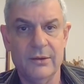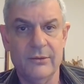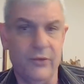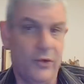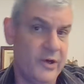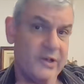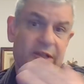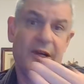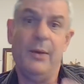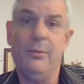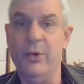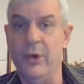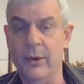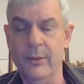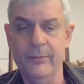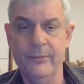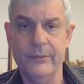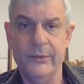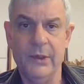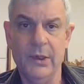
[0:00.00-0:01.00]
For
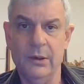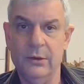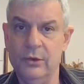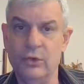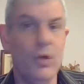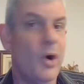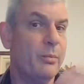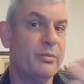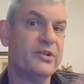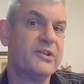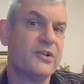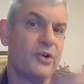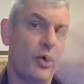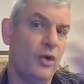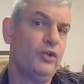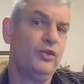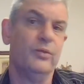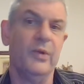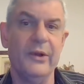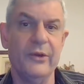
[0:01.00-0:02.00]
example, to
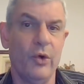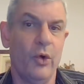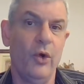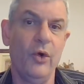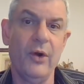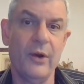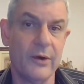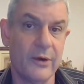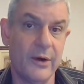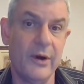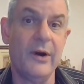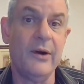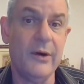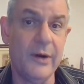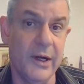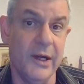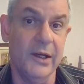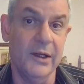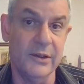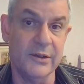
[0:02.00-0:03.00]
abscond with all her
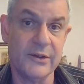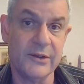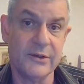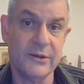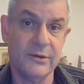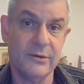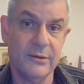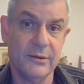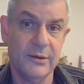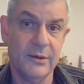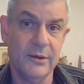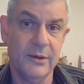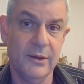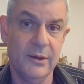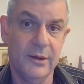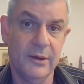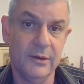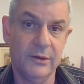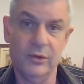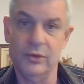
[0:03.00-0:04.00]
earnings,
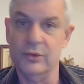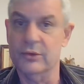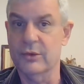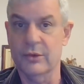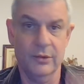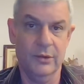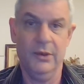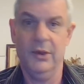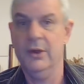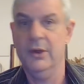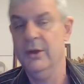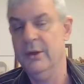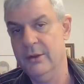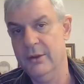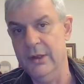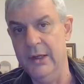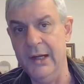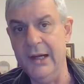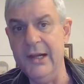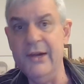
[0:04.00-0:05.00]
to
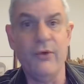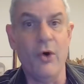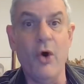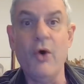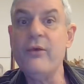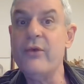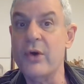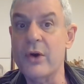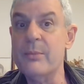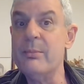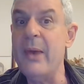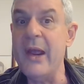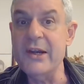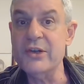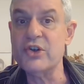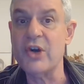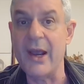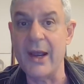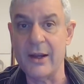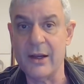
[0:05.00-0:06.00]
live off her
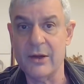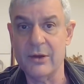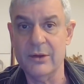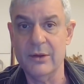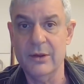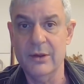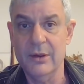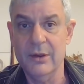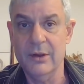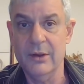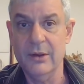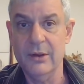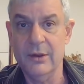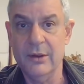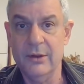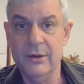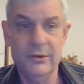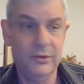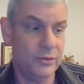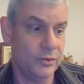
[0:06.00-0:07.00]
paycheck,
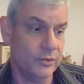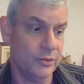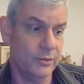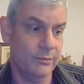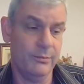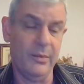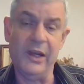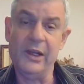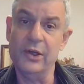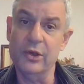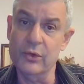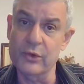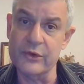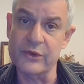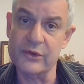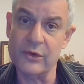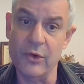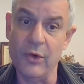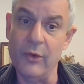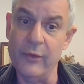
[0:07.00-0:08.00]
to make
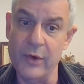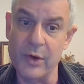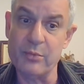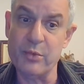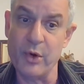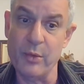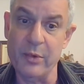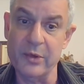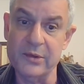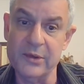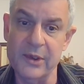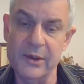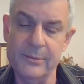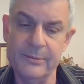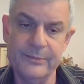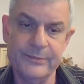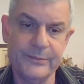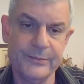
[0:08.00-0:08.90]
use of her property.